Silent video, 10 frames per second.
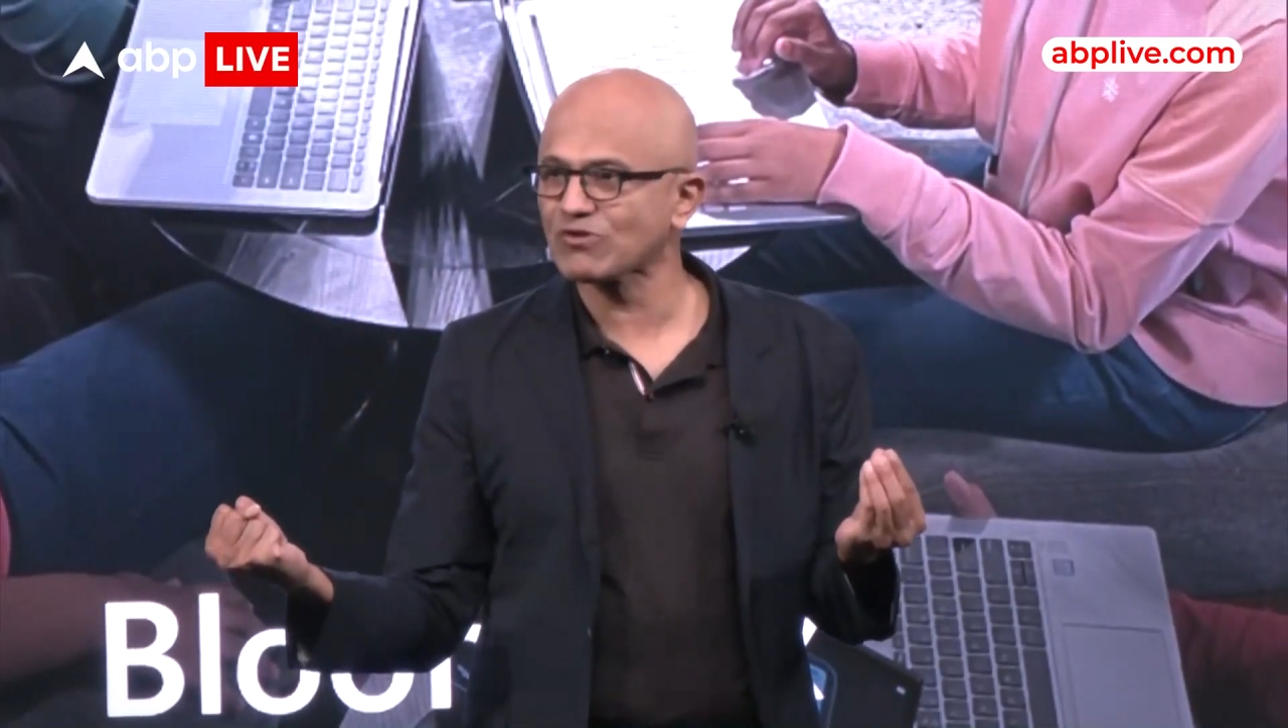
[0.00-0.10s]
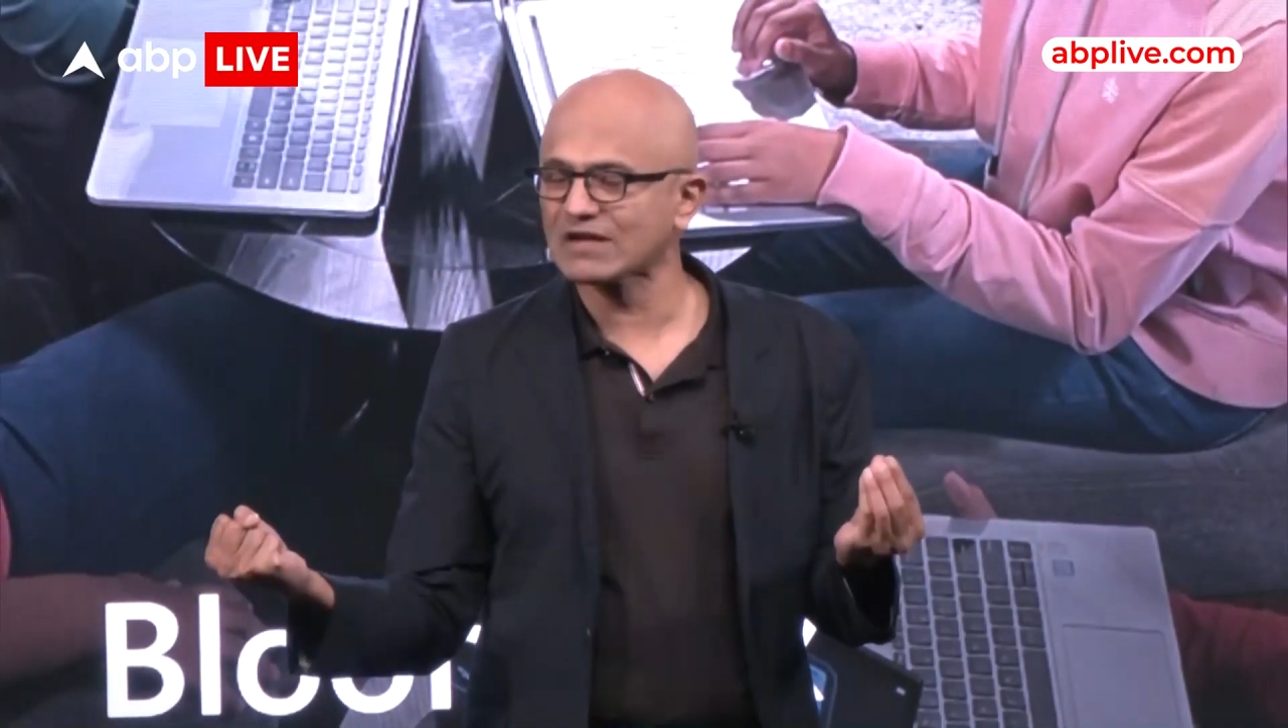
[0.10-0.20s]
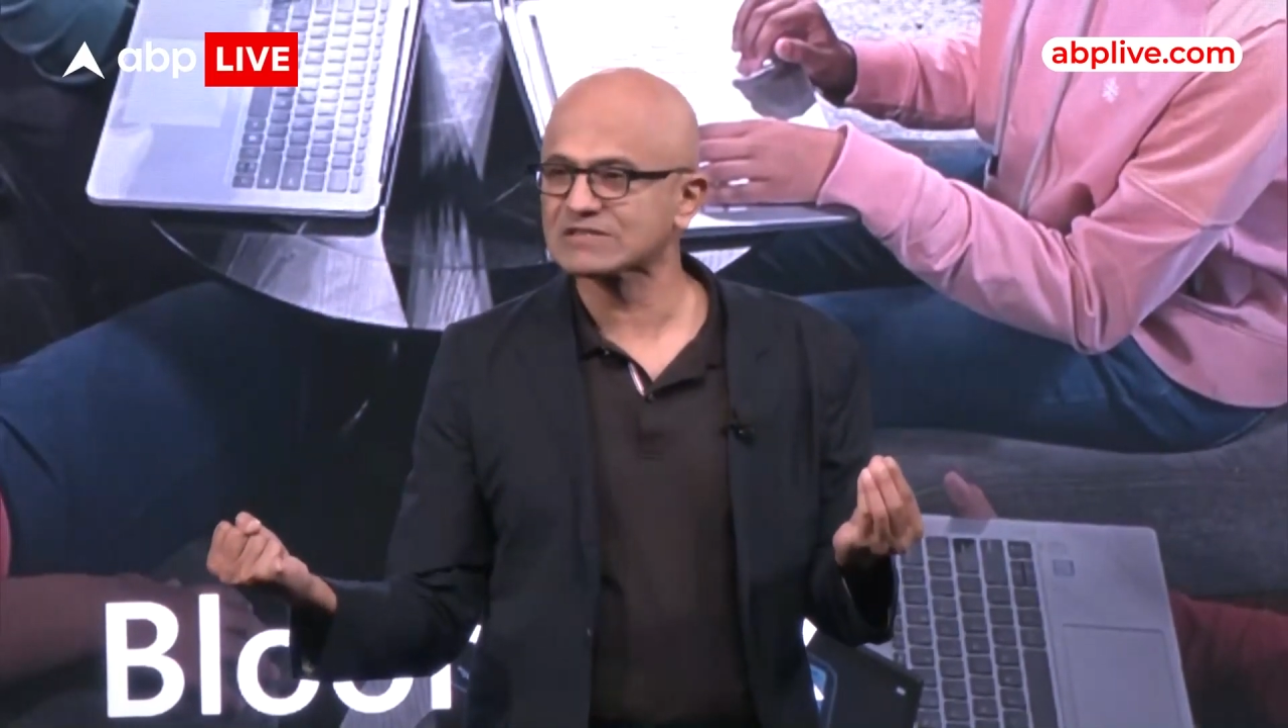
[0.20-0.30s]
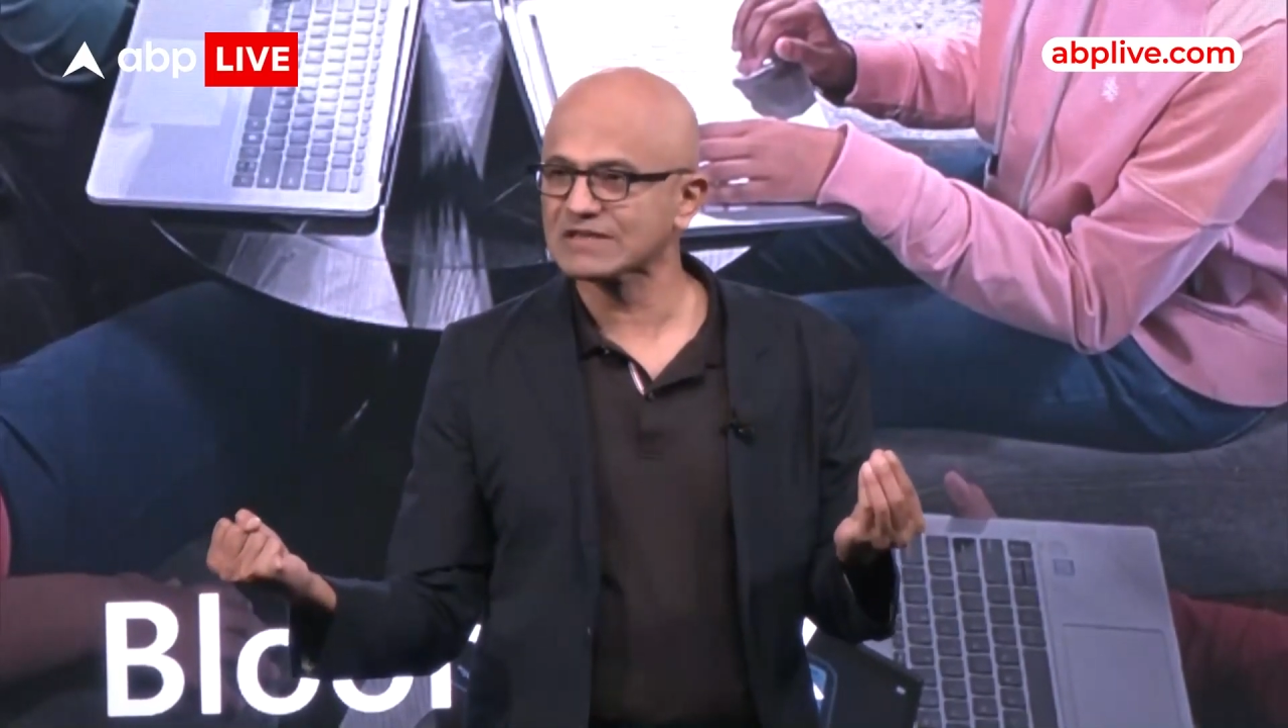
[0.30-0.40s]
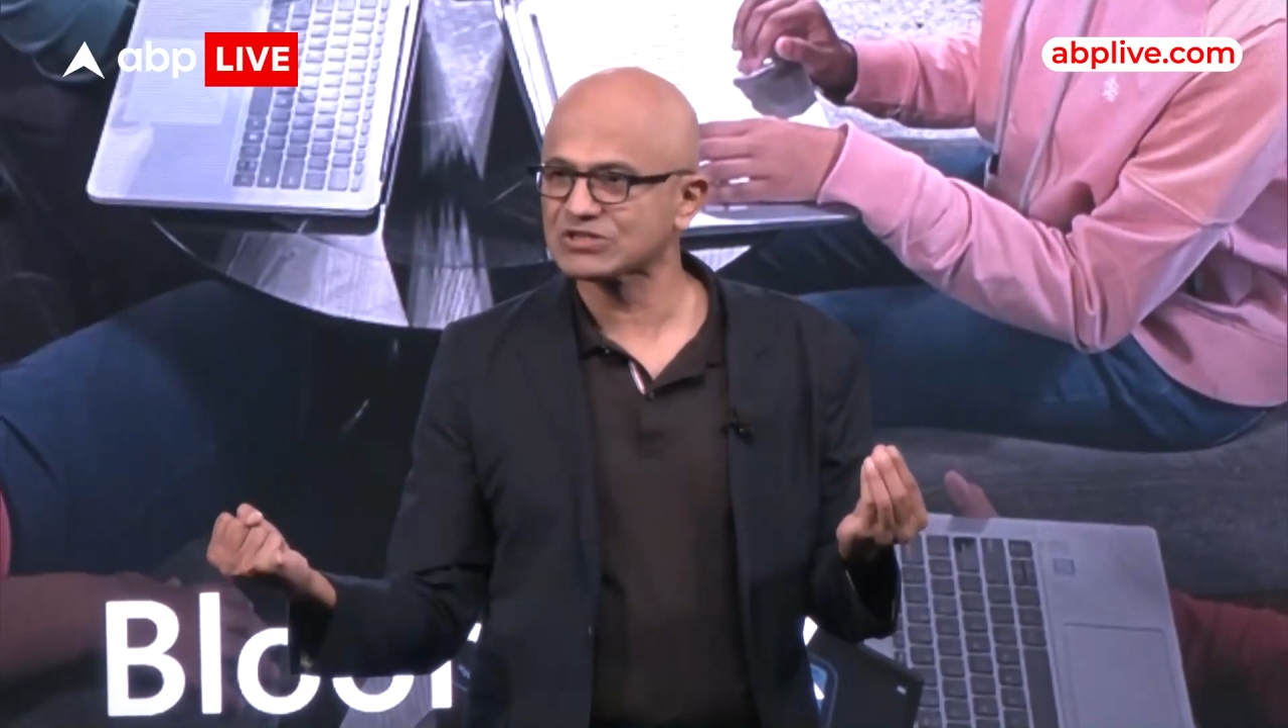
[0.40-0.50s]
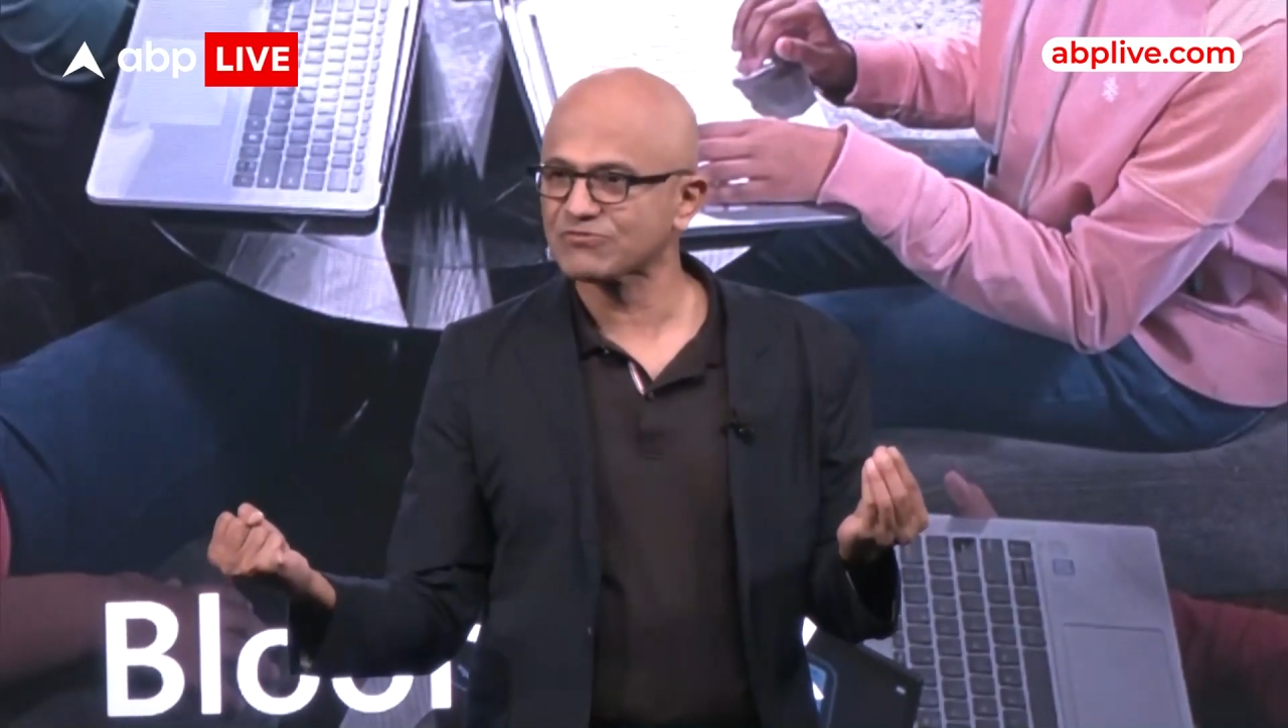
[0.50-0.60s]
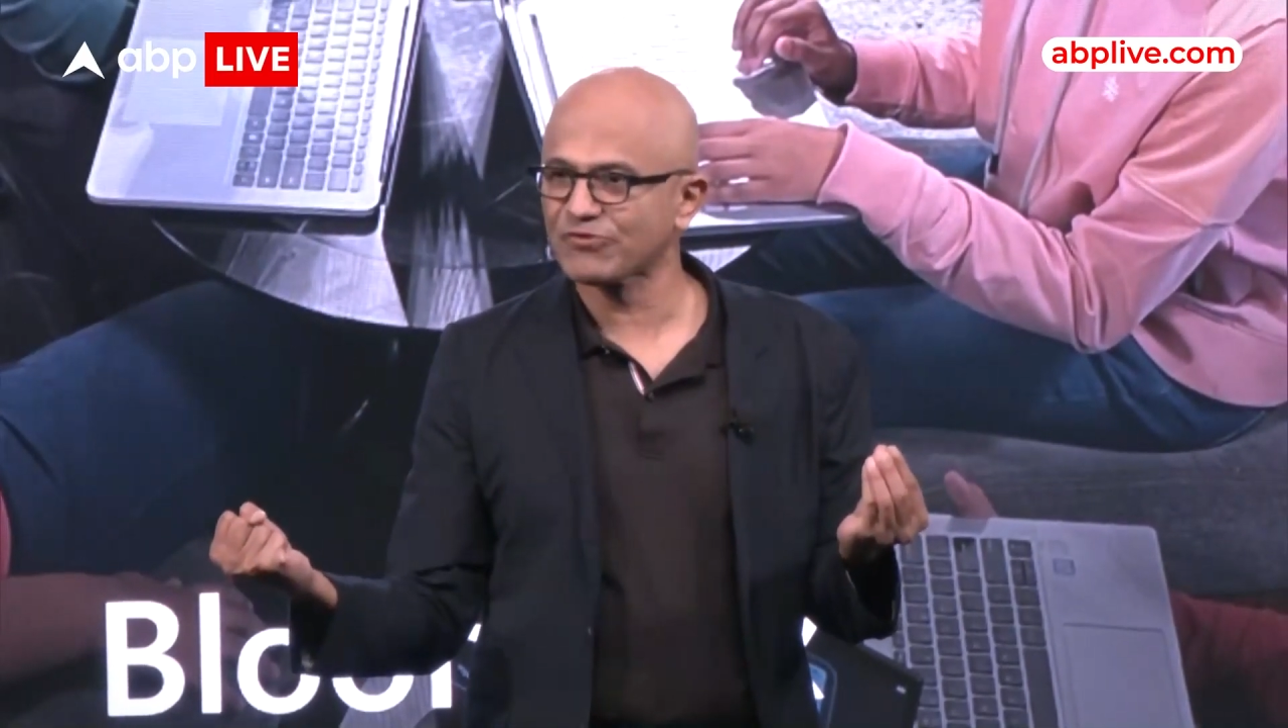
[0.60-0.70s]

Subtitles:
translation.